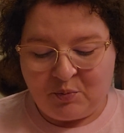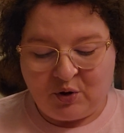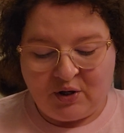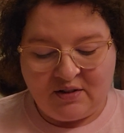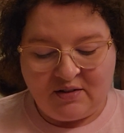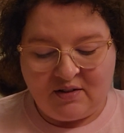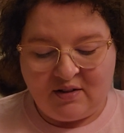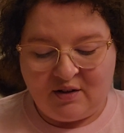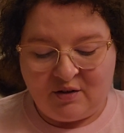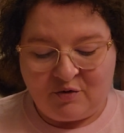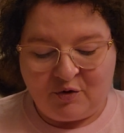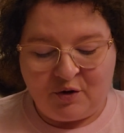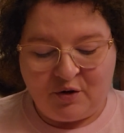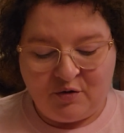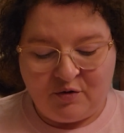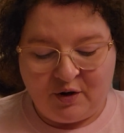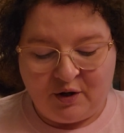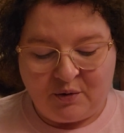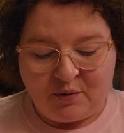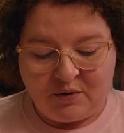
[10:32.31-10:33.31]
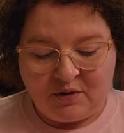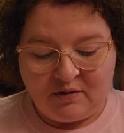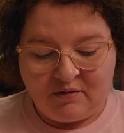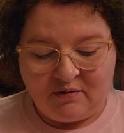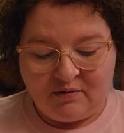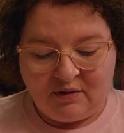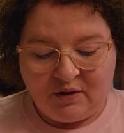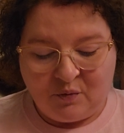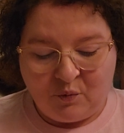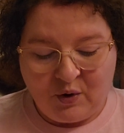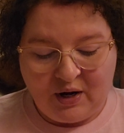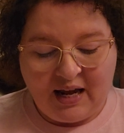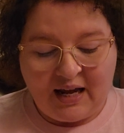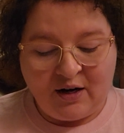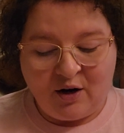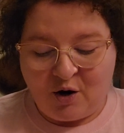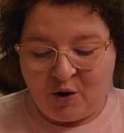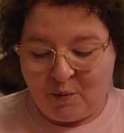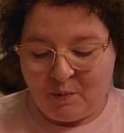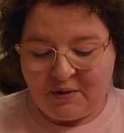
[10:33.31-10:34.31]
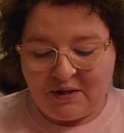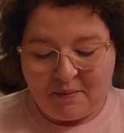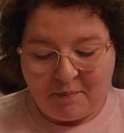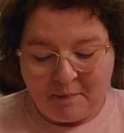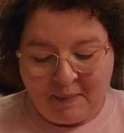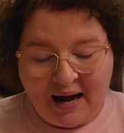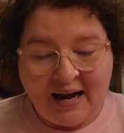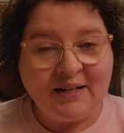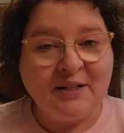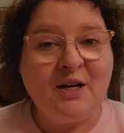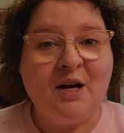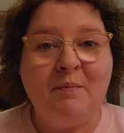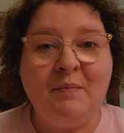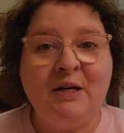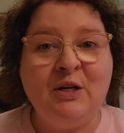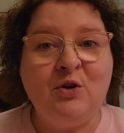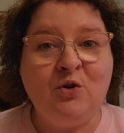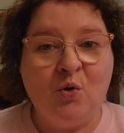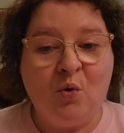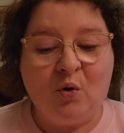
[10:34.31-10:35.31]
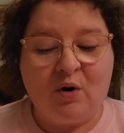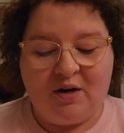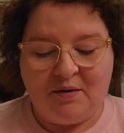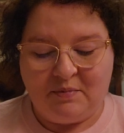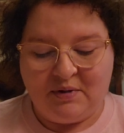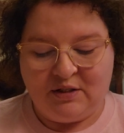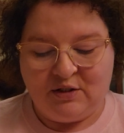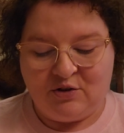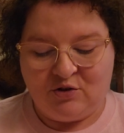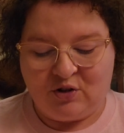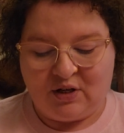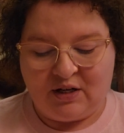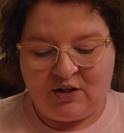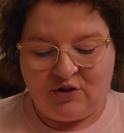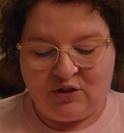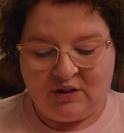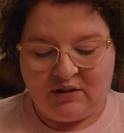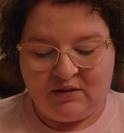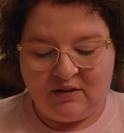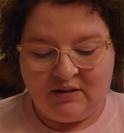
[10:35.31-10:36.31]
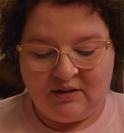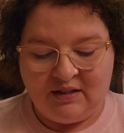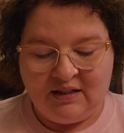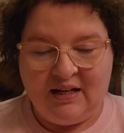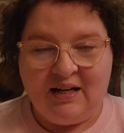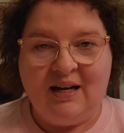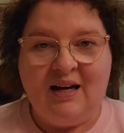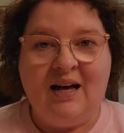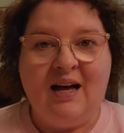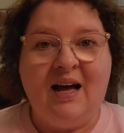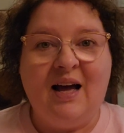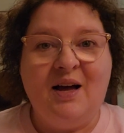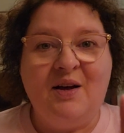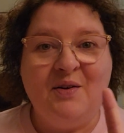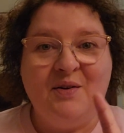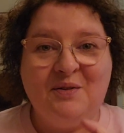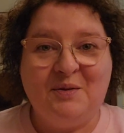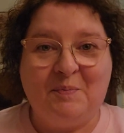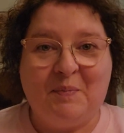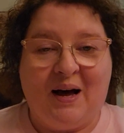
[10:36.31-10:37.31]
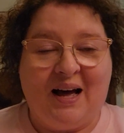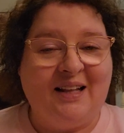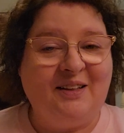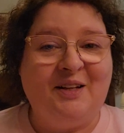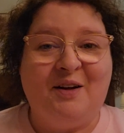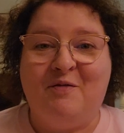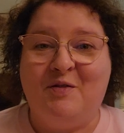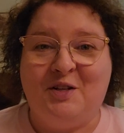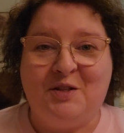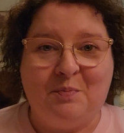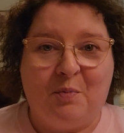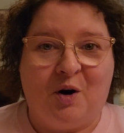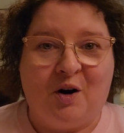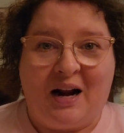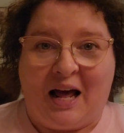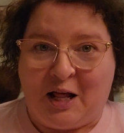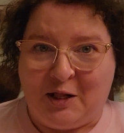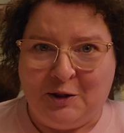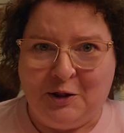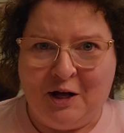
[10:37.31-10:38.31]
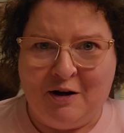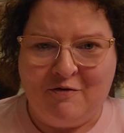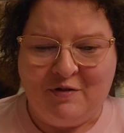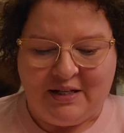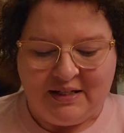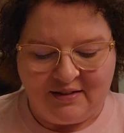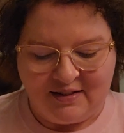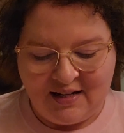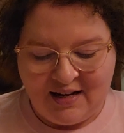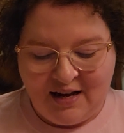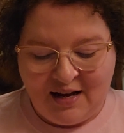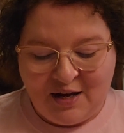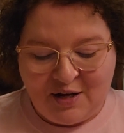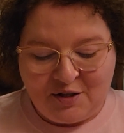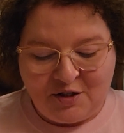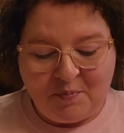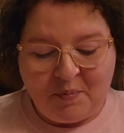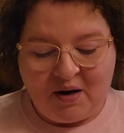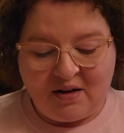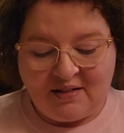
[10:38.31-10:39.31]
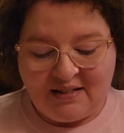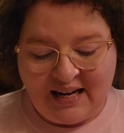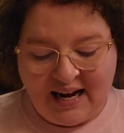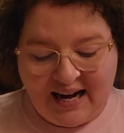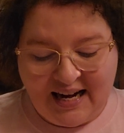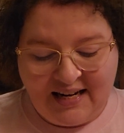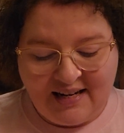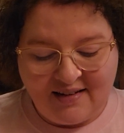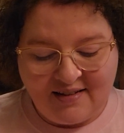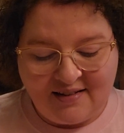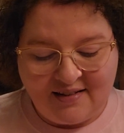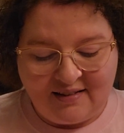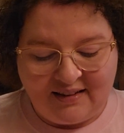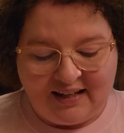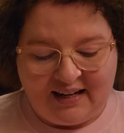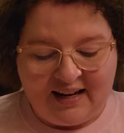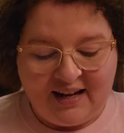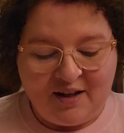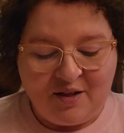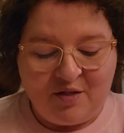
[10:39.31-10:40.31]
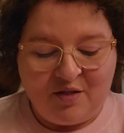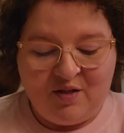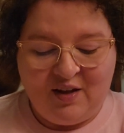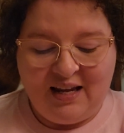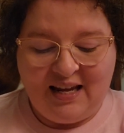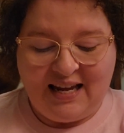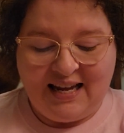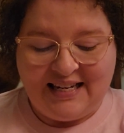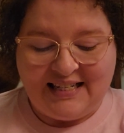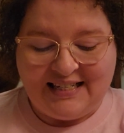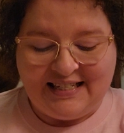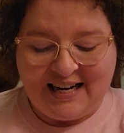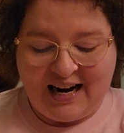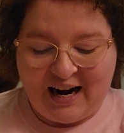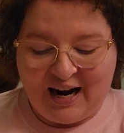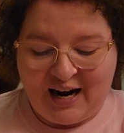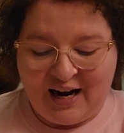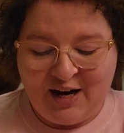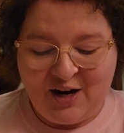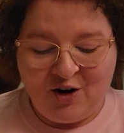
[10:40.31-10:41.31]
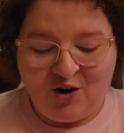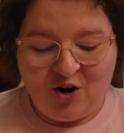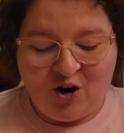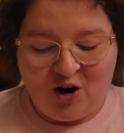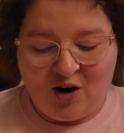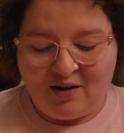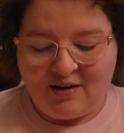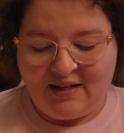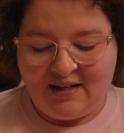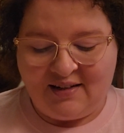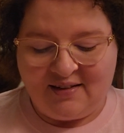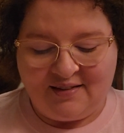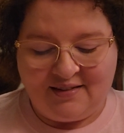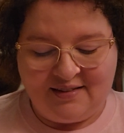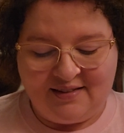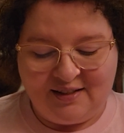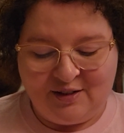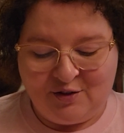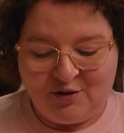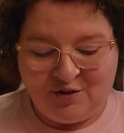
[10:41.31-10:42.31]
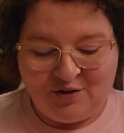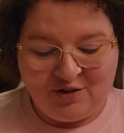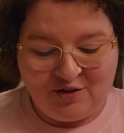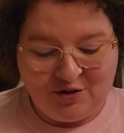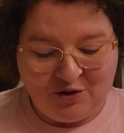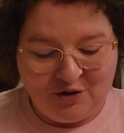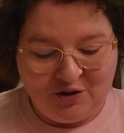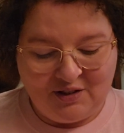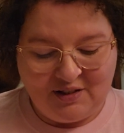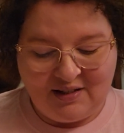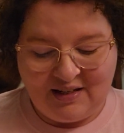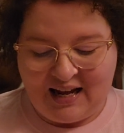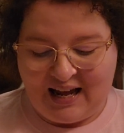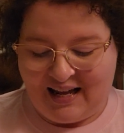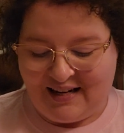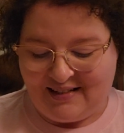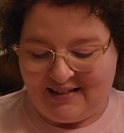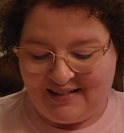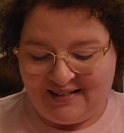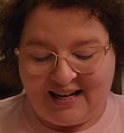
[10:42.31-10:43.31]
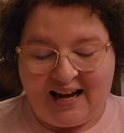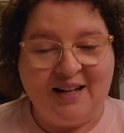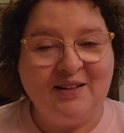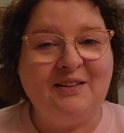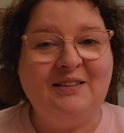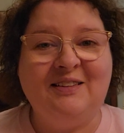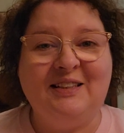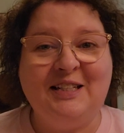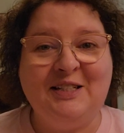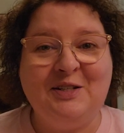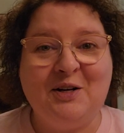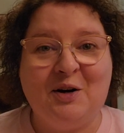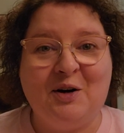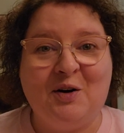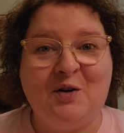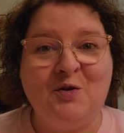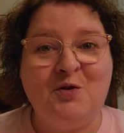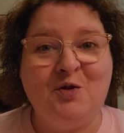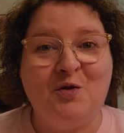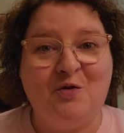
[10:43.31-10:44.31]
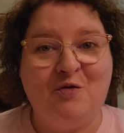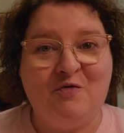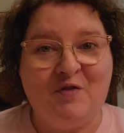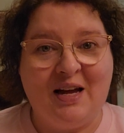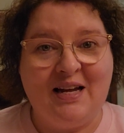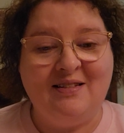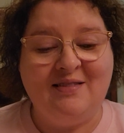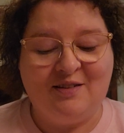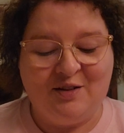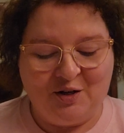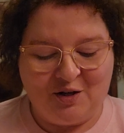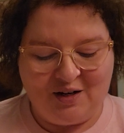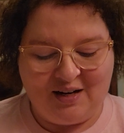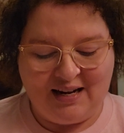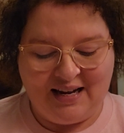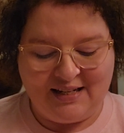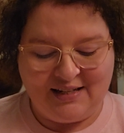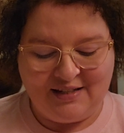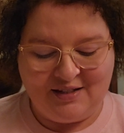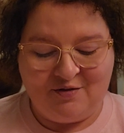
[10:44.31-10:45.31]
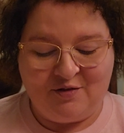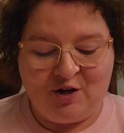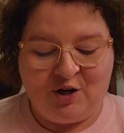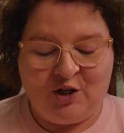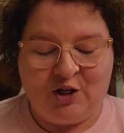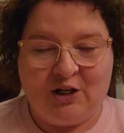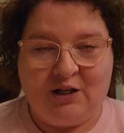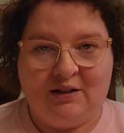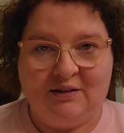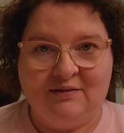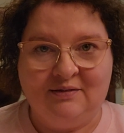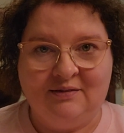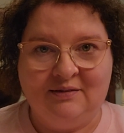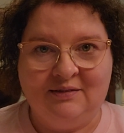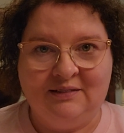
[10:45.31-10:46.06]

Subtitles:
President, for the vote. We had hoped it might come in your administration." I love this part. I love this. Spontaneously, the entire audience stood and silently turned to face their guest of honor.